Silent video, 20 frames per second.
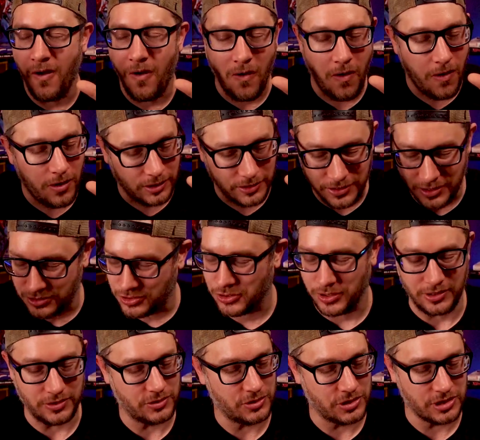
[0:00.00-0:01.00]
all of the
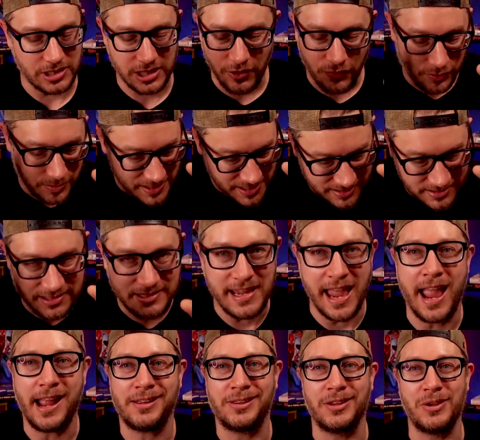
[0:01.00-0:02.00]
trailers are just giving me
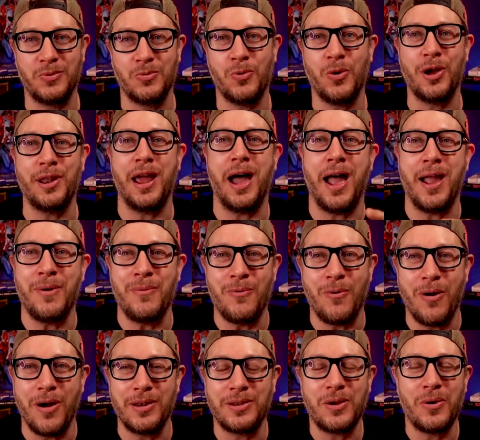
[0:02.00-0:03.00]
exactly what I
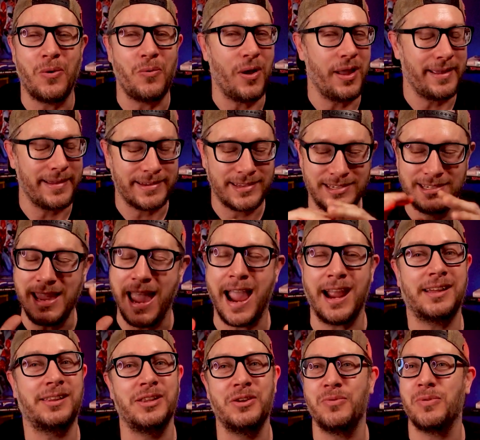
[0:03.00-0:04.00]
want,
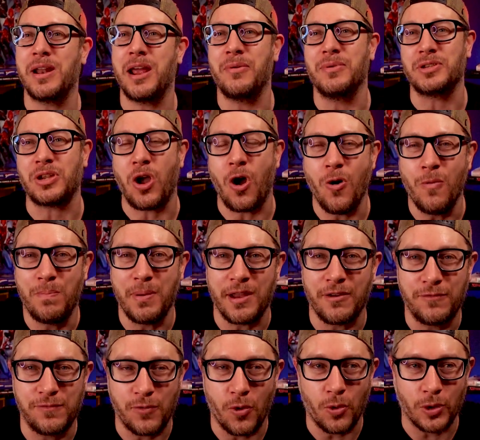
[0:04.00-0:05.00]
exactly what I was
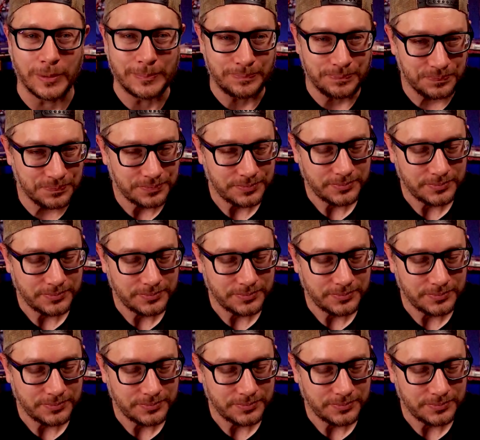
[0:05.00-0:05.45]
hoping for.